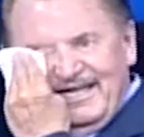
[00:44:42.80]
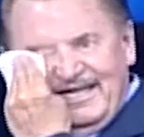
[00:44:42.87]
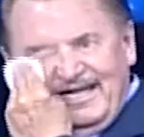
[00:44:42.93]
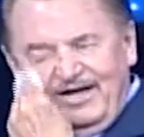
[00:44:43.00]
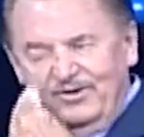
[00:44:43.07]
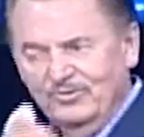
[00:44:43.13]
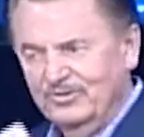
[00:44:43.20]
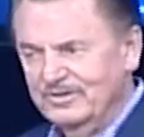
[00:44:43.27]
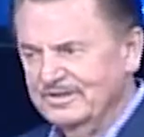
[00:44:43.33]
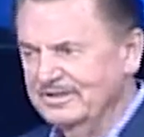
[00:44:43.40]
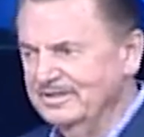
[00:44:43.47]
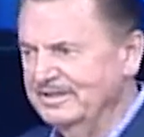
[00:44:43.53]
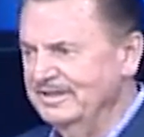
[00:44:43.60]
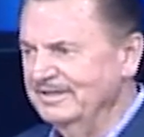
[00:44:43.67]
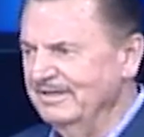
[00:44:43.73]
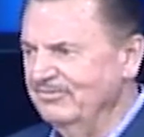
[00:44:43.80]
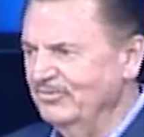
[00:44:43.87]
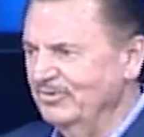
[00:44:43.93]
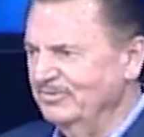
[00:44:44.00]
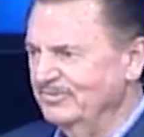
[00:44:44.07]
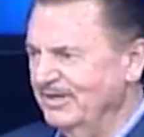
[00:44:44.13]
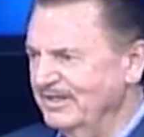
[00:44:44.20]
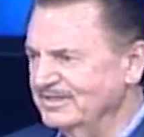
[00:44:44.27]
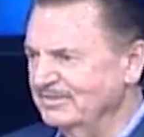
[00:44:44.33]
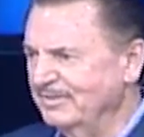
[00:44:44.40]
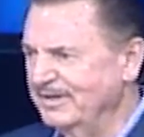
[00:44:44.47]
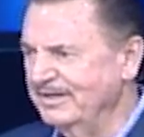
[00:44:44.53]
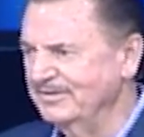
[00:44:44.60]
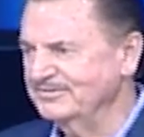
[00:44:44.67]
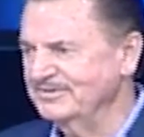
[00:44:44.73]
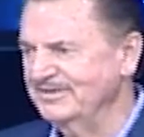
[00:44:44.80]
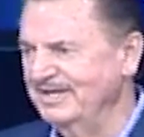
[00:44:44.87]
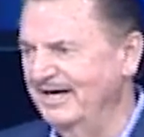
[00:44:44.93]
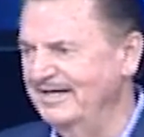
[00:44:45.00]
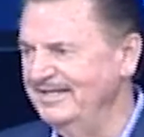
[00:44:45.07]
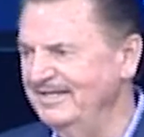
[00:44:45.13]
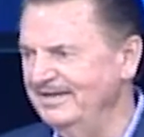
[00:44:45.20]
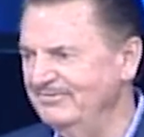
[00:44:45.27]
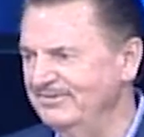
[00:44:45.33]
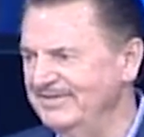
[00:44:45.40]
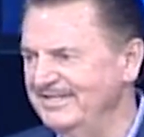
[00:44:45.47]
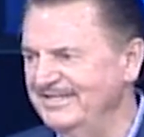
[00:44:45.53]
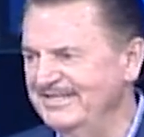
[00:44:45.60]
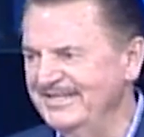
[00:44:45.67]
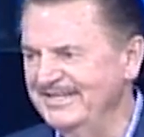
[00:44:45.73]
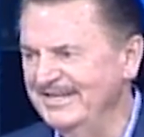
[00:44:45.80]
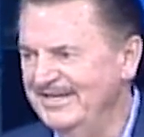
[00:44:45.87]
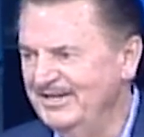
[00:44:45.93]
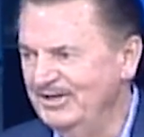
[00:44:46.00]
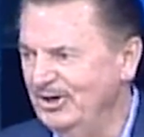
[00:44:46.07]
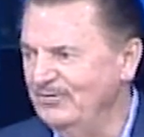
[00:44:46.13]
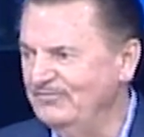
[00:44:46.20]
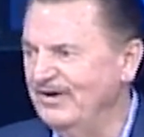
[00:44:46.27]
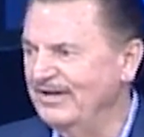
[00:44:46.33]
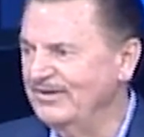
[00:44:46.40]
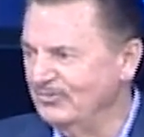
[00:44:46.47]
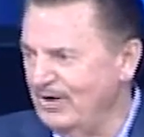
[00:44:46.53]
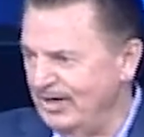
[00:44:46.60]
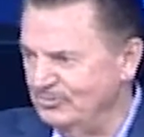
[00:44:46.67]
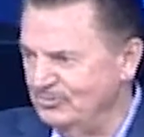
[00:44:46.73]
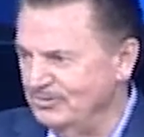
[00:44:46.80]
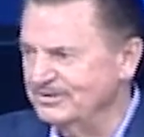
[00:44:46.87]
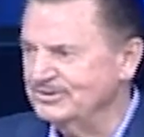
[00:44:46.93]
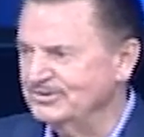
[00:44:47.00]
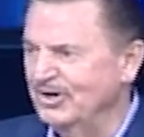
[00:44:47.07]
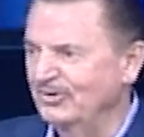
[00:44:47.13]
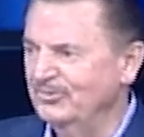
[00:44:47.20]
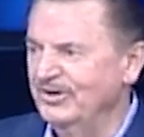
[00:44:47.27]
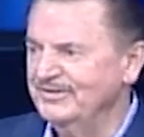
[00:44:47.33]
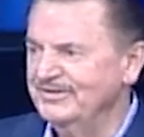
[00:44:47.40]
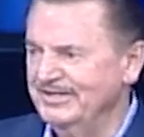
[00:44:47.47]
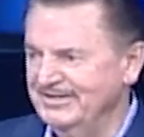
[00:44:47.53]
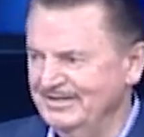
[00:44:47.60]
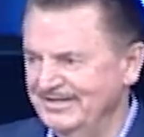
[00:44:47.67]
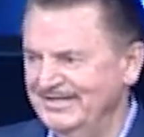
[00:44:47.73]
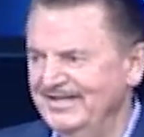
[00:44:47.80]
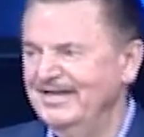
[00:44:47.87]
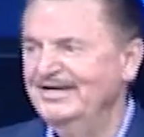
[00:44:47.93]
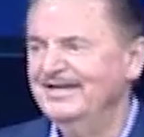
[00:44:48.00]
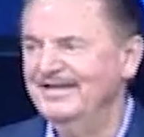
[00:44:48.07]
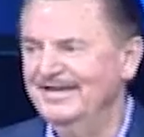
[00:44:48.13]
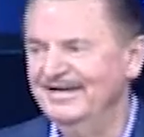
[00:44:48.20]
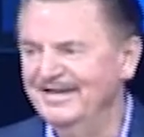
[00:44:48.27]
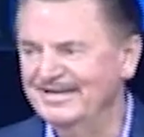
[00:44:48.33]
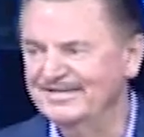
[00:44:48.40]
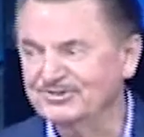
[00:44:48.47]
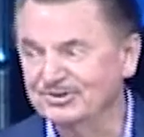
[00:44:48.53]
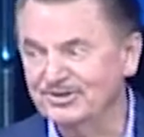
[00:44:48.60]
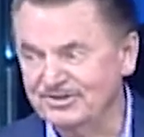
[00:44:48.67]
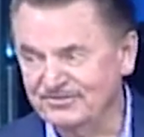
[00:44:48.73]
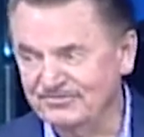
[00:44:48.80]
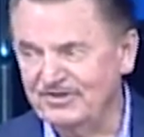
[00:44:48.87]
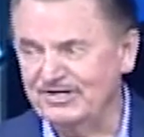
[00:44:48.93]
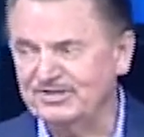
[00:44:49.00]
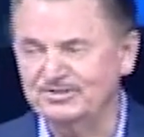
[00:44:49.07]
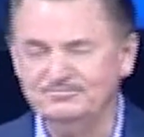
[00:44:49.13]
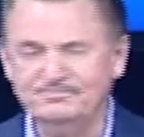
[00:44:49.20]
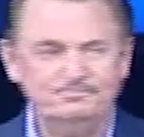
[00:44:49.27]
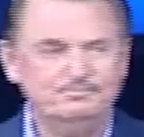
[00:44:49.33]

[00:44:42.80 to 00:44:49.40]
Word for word: I don't know whether Gil ever wanted to marry somebody else or not. He never did, did he? You found the right one to start with, didn't you? Yes, good confession.